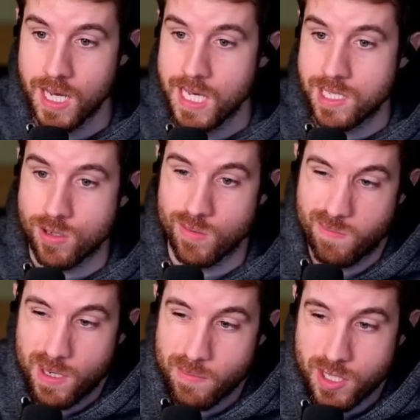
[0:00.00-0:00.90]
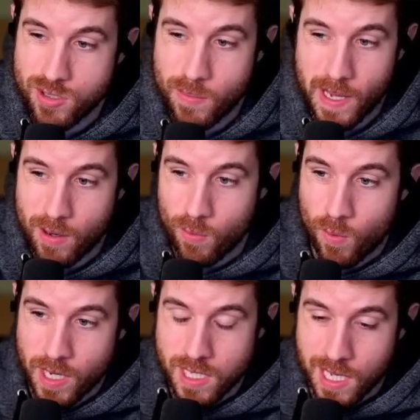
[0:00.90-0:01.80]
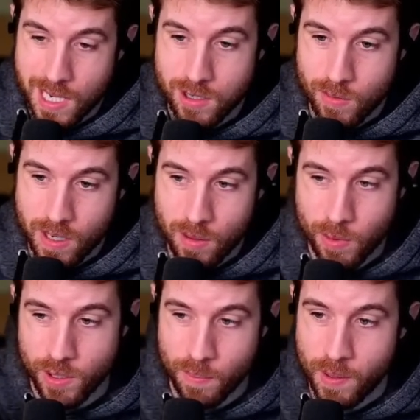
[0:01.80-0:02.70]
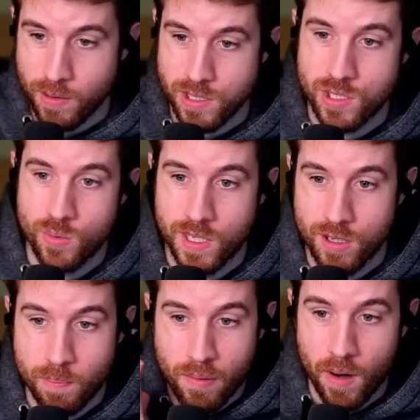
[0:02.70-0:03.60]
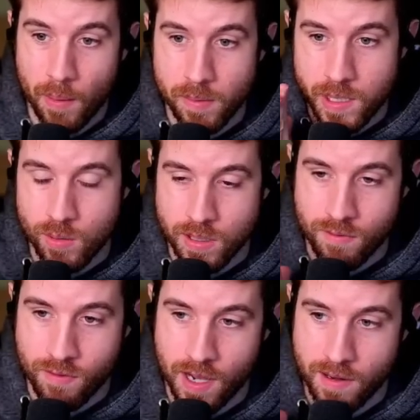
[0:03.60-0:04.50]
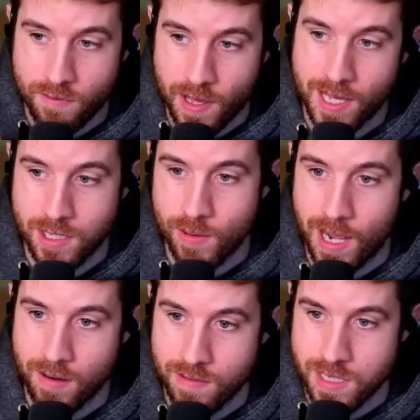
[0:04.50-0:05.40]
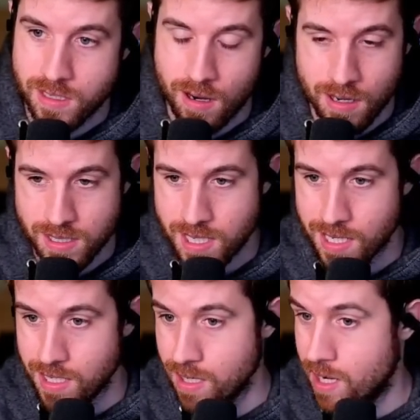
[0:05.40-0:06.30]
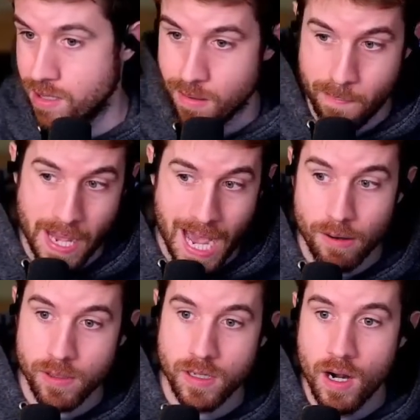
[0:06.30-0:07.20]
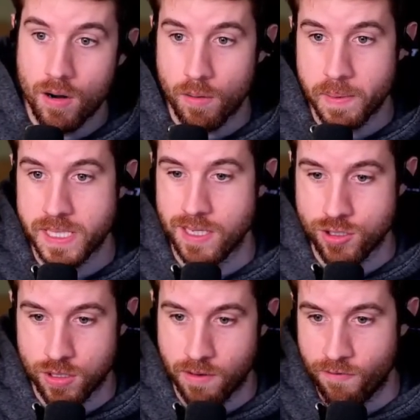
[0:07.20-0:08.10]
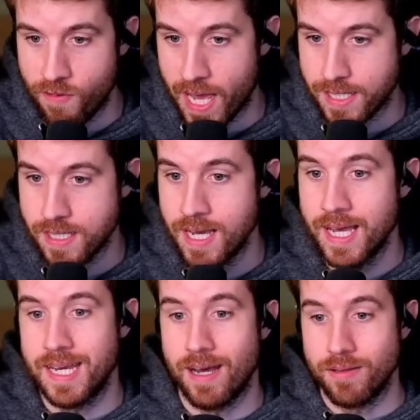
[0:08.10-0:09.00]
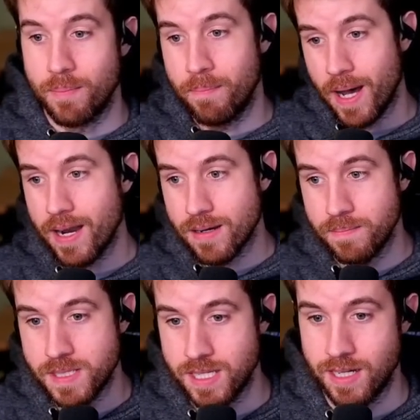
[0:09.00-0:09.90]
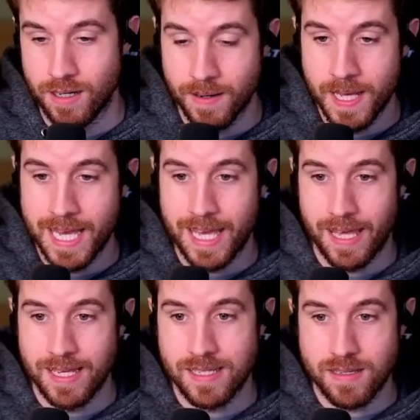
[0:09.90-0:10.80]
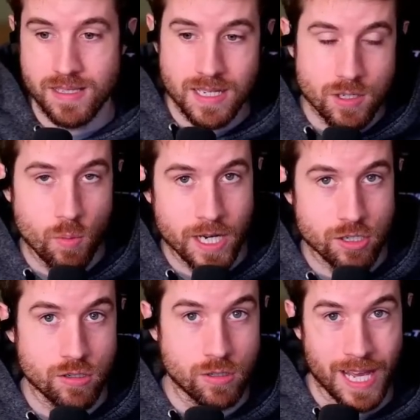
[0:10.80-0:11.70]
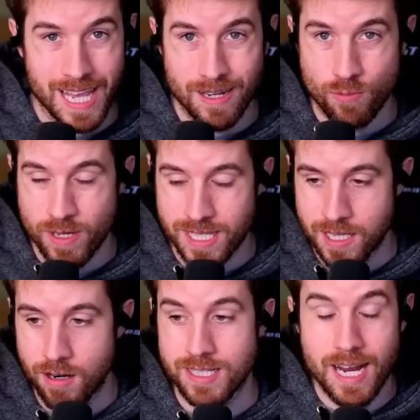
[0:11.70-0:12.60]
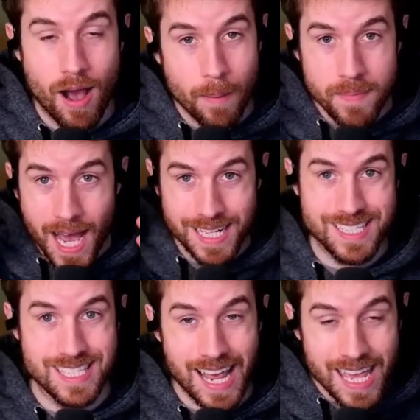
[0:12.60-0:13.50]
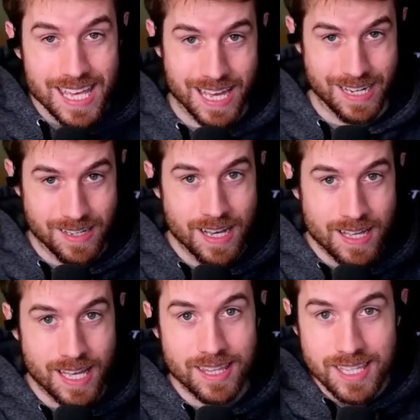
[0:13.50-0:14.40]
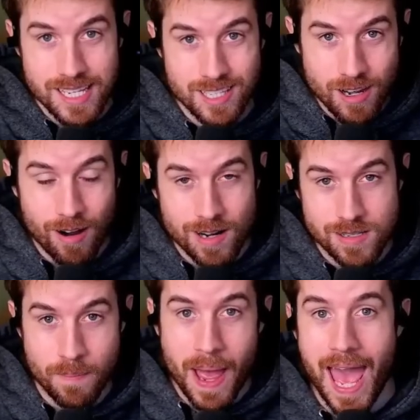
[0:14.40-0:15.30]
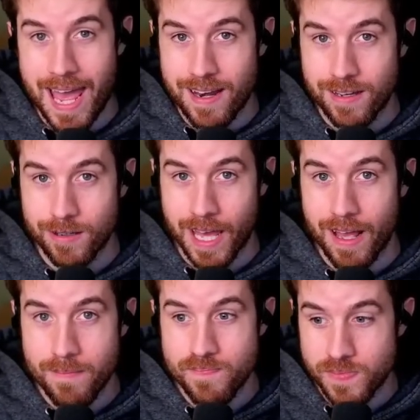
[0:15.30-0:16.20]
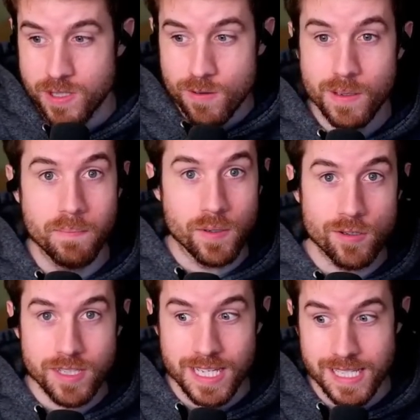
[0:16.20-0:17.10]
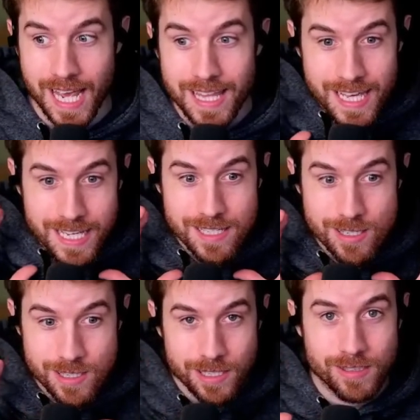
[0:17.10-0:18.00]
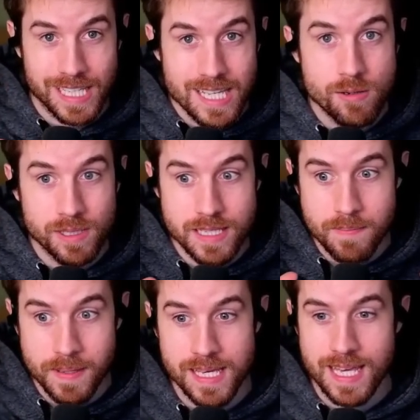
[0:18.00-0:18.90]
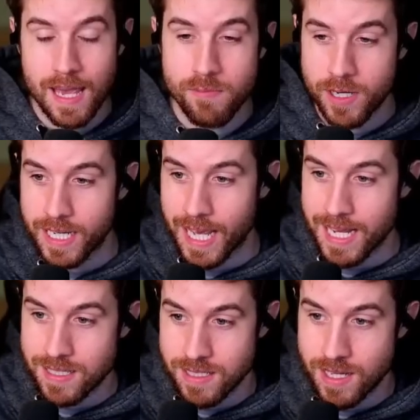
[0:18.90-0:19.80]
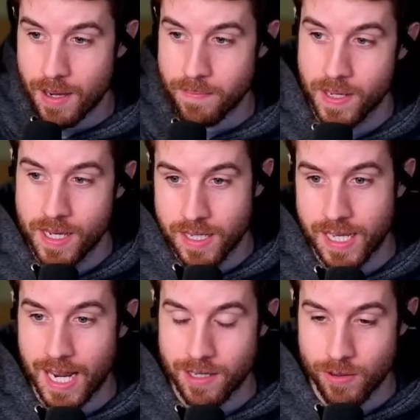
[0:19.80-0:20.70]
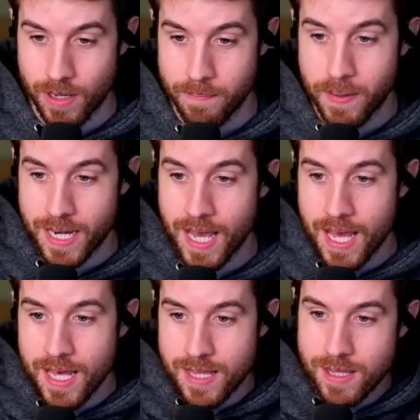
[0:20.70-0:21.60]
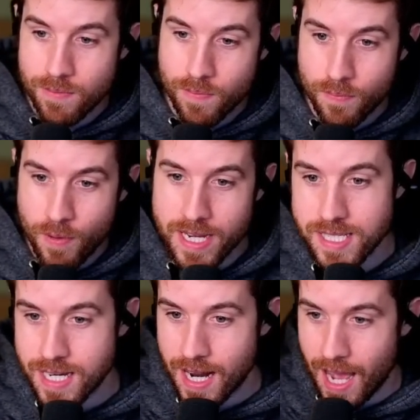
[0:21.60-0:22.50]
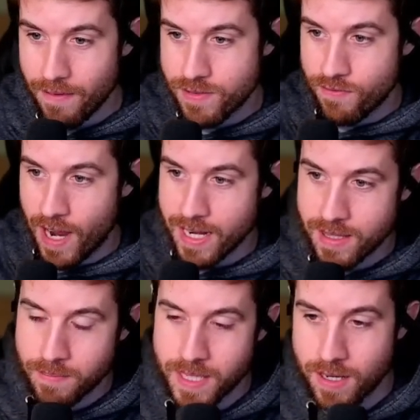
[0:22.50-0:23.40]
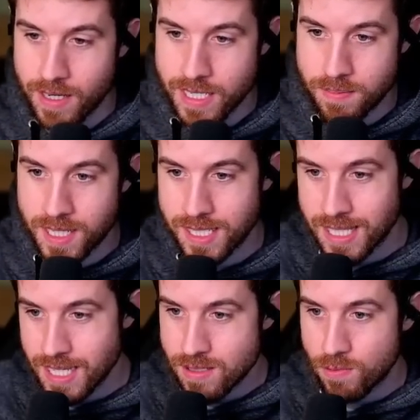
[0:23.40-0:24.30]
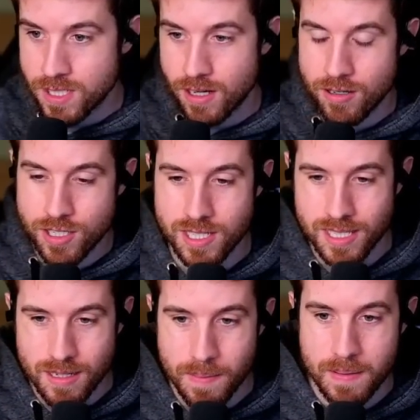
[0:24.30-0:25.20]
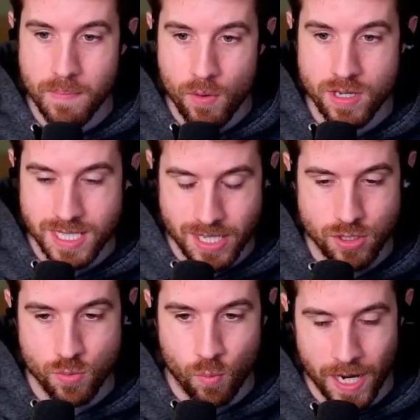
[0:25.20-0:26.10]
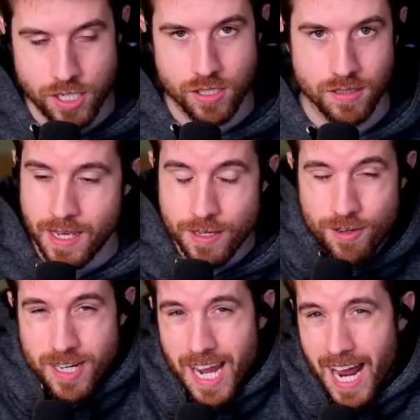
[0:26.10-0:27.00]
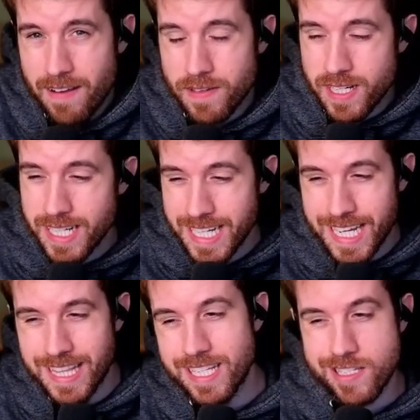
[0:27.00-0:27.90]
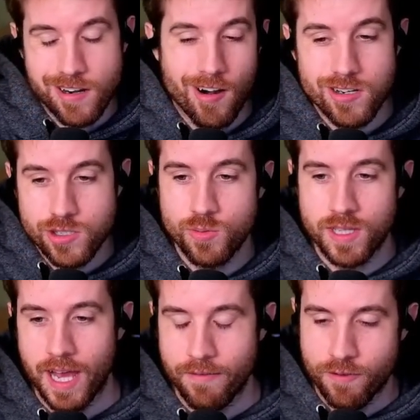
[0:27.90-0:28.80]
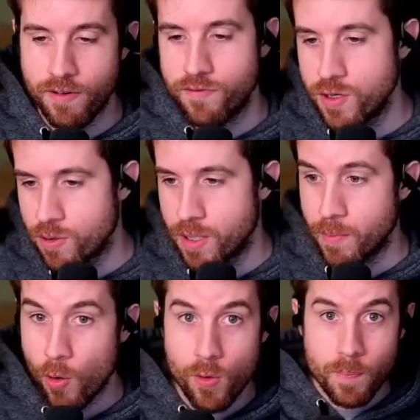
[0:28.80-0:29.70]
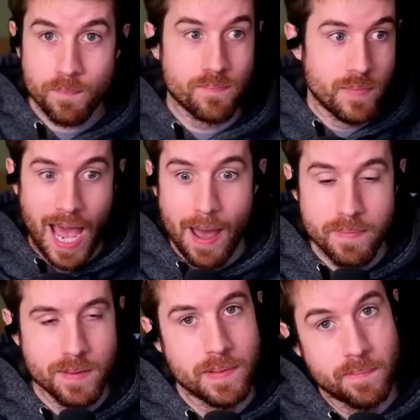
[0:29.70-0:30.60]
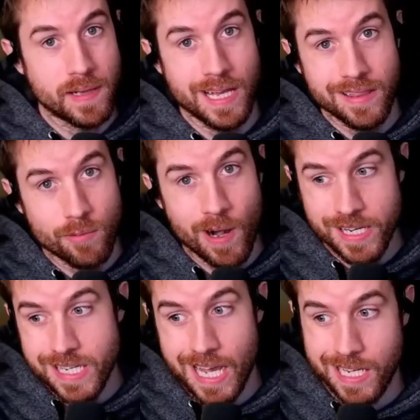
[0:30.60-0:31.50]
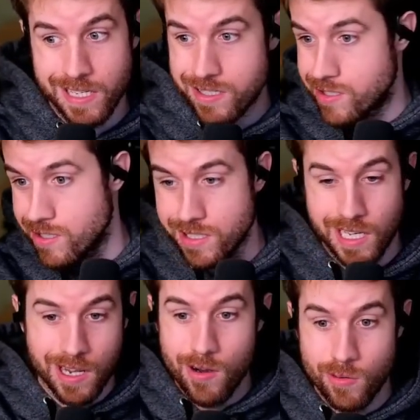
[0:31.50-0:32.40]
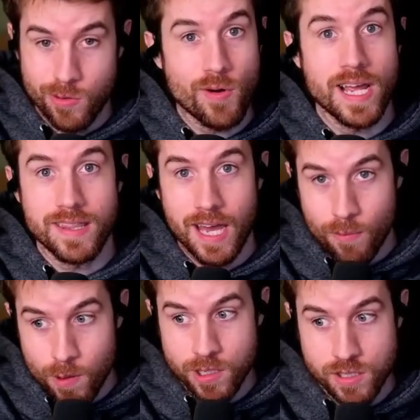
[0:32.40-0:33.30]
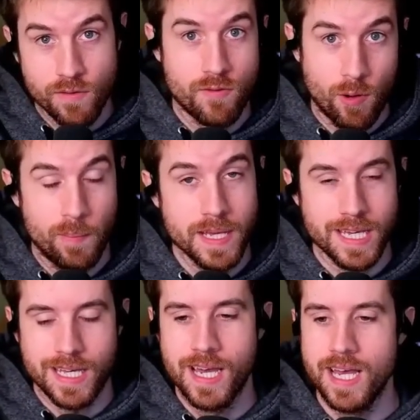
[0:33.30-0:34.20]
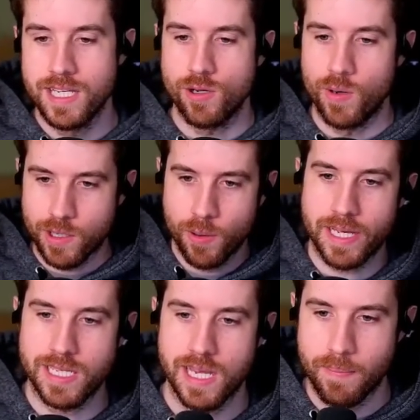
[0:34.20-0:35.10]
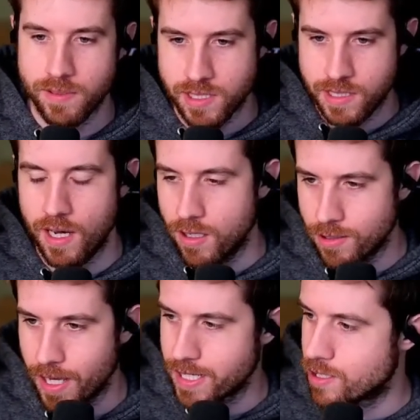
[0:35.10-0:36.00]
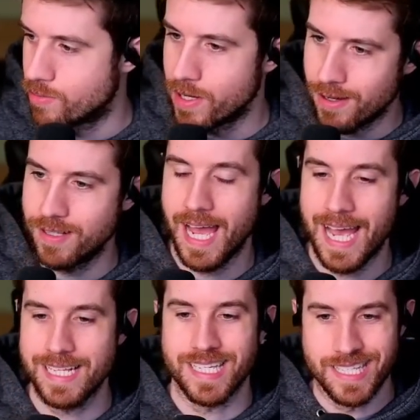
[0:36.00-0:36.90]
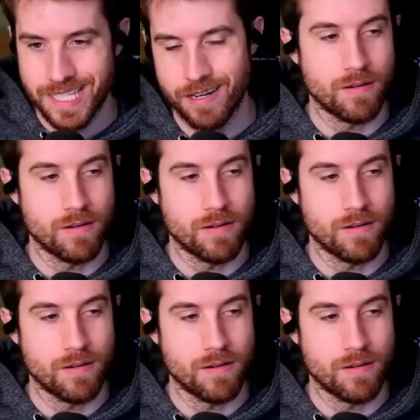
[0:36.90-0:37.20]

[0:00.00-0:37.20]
So pretty much no matter what you got going on, what your opponent's doing, you're probably going to find value out of these cards in either power or potential effect. Now, the bottom tier is situational and risky cards. Now, I'm not saying that these cards are bad, okay? You could pull these and they can still equally be game winning as the top category. But the reason I've divided them here is because these ones are just a little bit more situational. You're kind of going to need the stars to align for a few of them, or happen to be playing the right deck and it's just like, oh, great, that works for me. So a quick example is Null, okay? So Null has 0